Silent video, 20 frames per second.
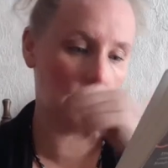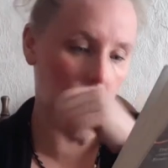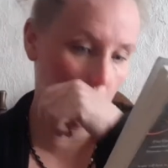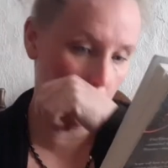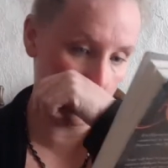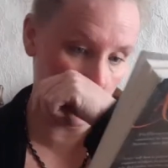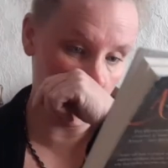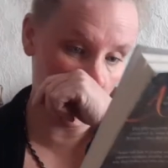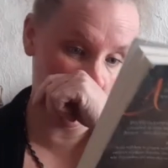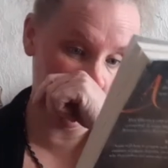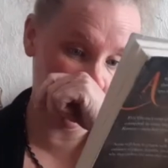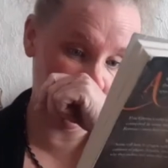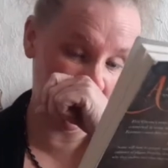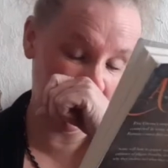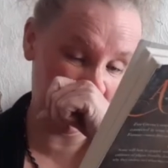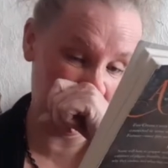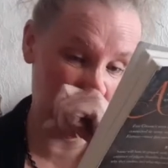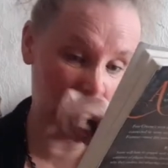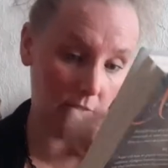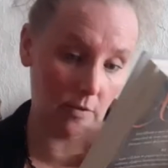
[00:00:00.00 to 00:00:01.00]
from
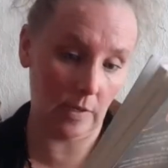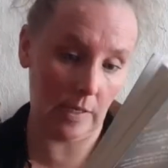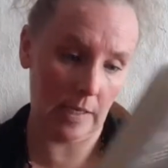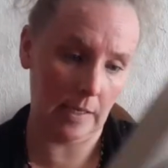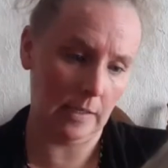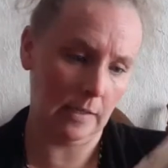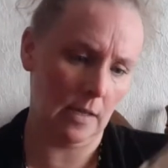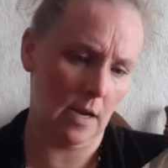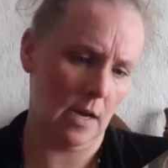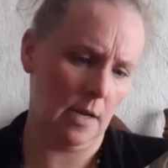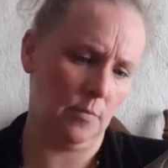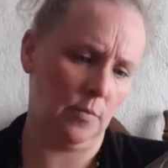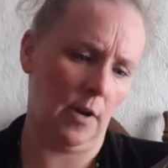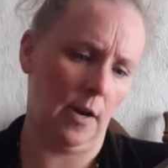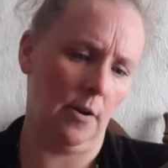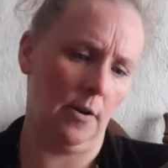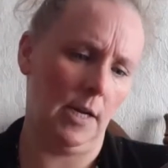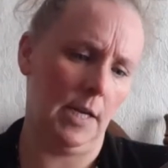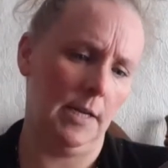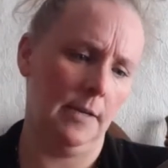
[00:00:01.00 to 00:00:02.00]
Johnson County
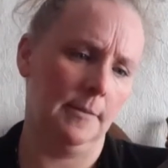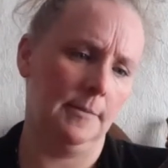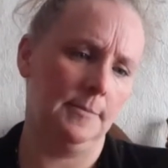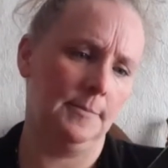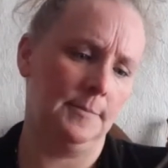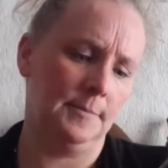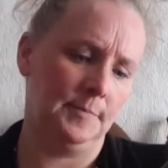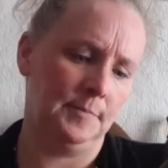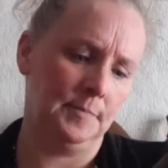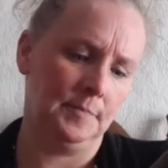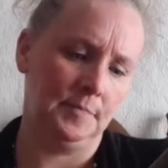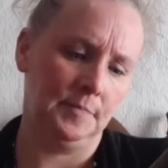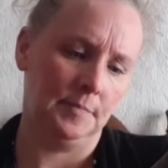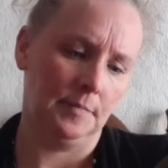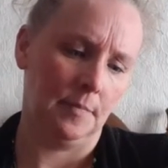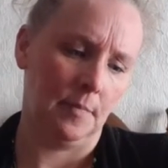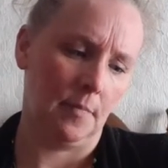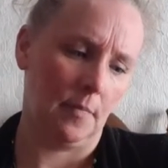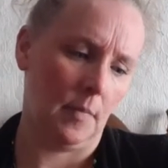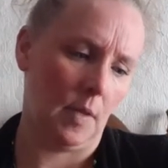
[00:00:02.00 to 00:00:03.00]
Library.
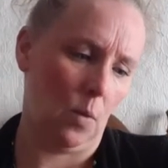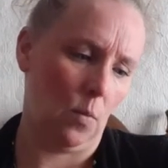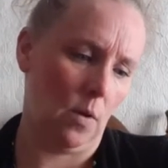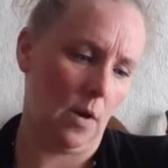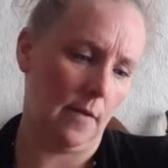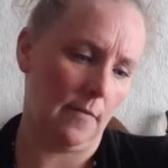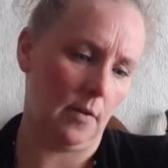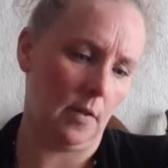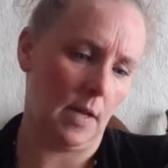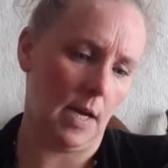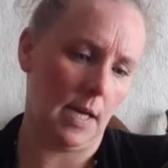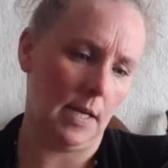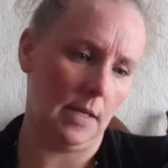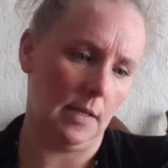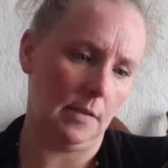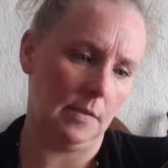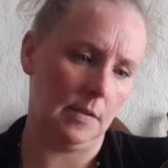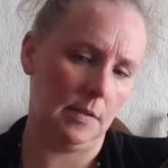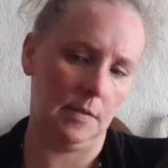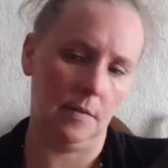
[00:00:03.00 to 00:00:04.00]
Wherever that
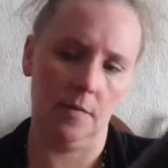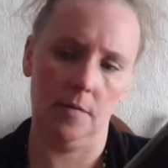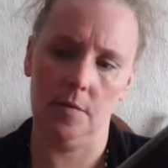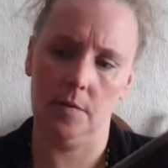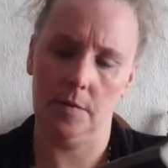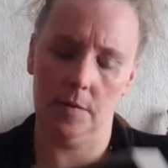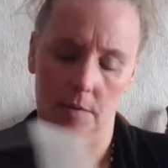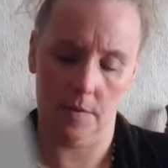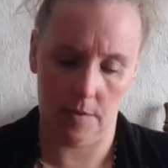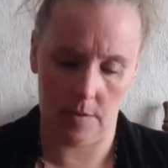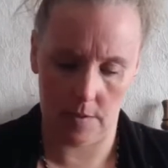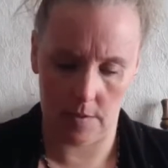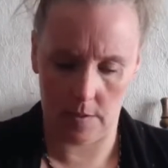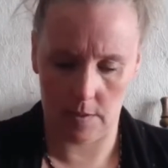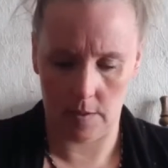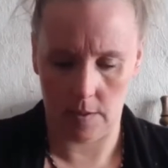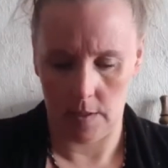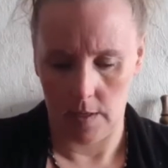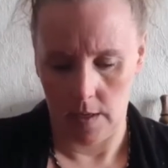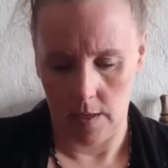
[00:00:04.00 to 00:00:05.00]
is.
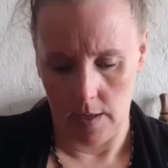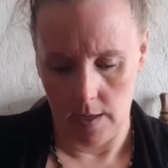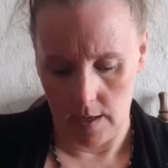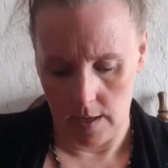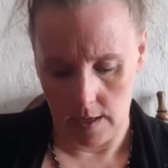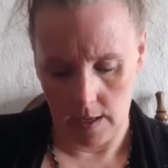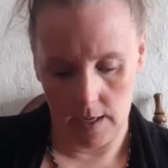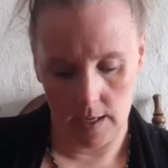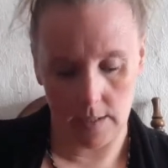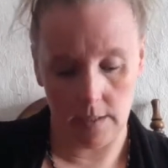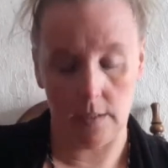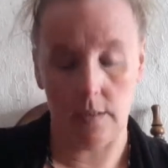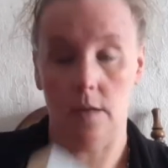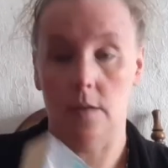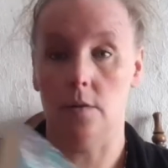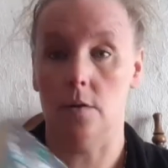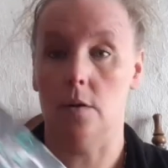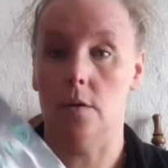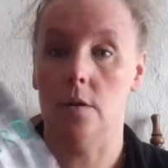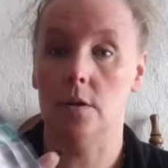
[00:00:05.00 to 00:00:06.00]
And
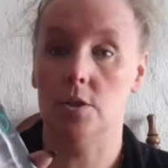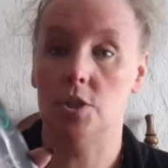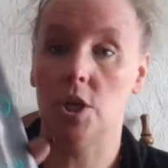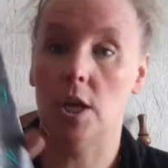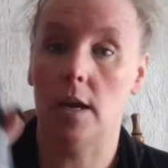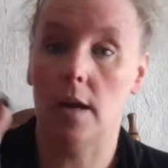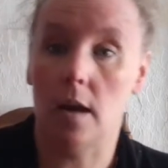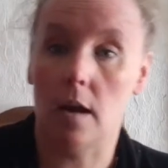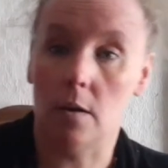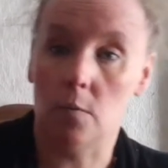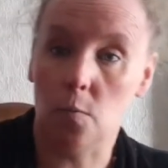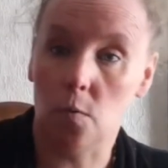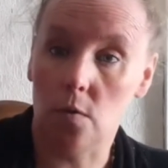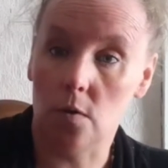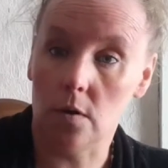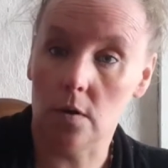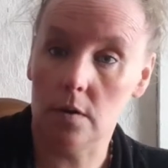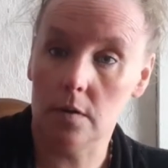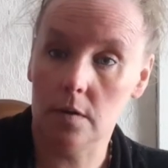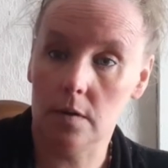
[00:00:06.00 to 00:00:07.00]
another J.R.
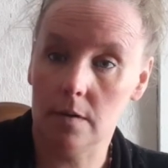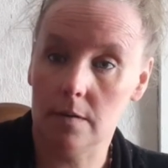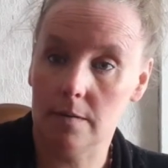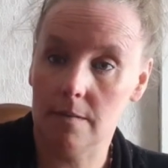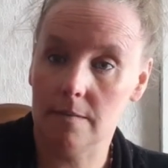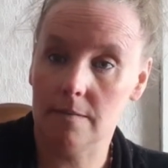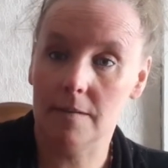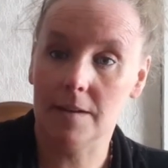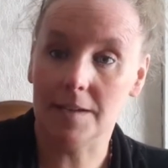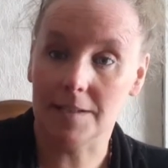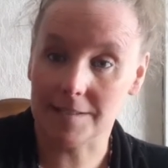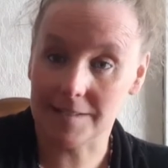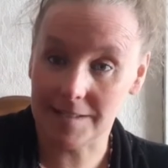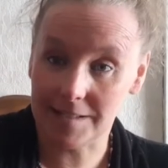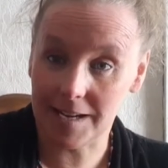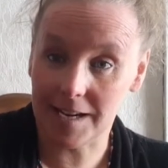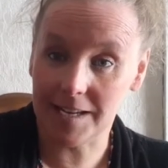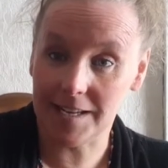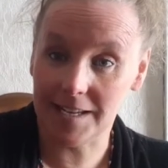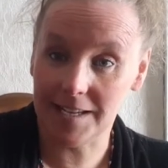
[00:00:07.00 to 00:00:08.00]
Ward.
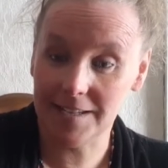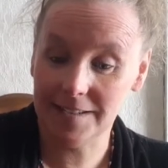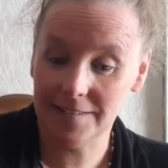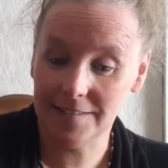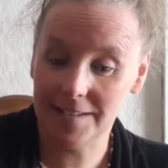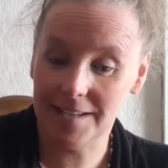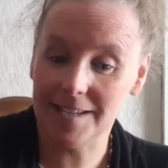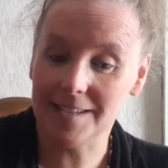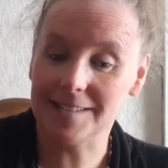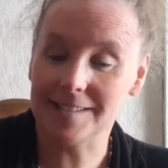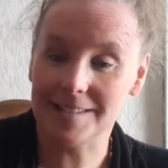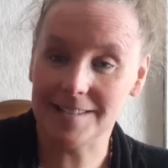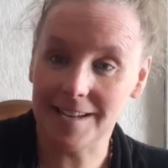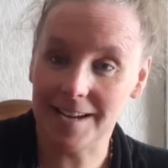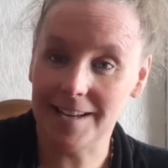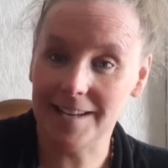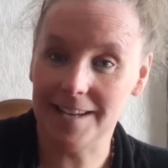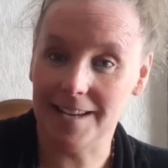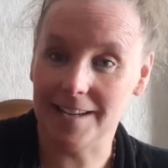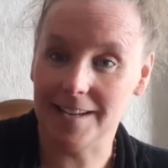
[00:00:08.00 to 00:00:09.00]
Exciting,
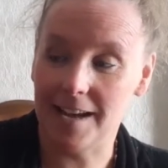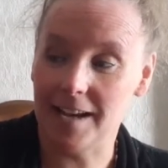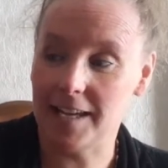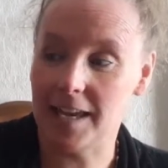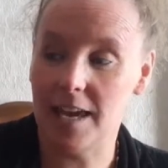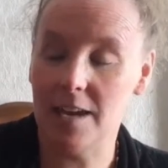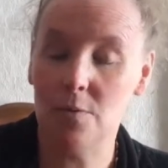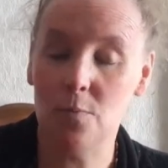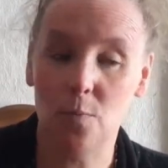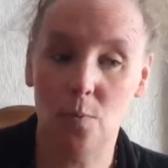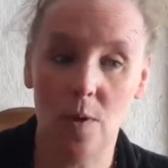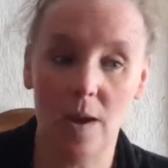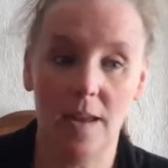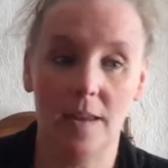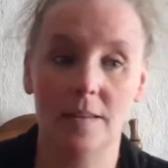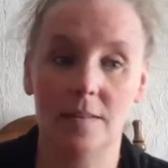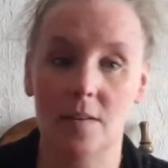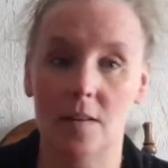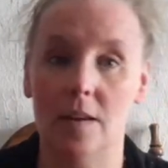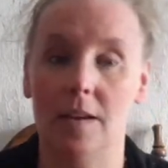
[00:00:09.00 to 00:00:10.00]
exciting. I can't
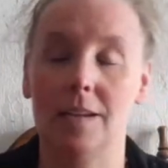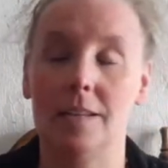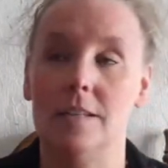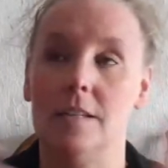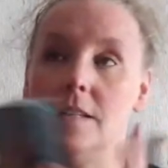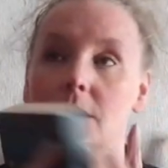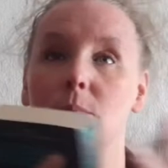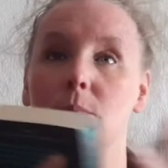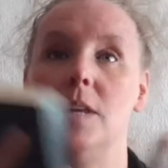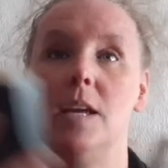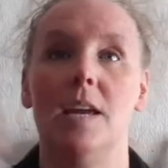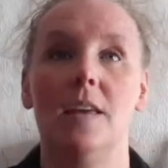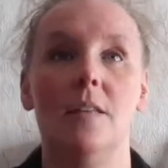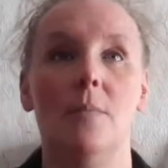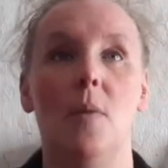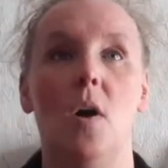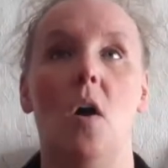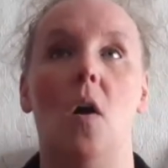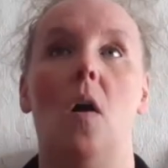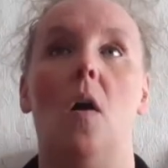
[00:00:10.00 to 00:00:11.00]
wait till I can display them
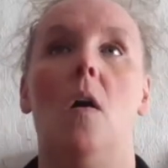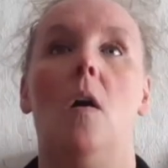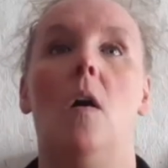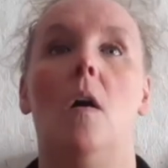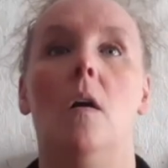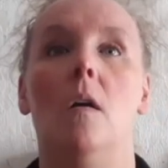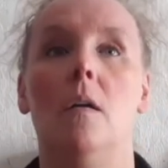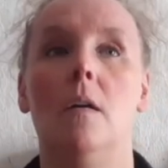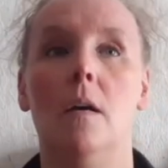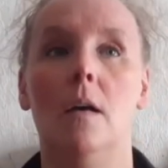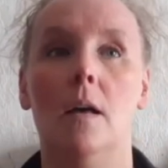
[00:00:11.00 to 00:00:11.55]
all.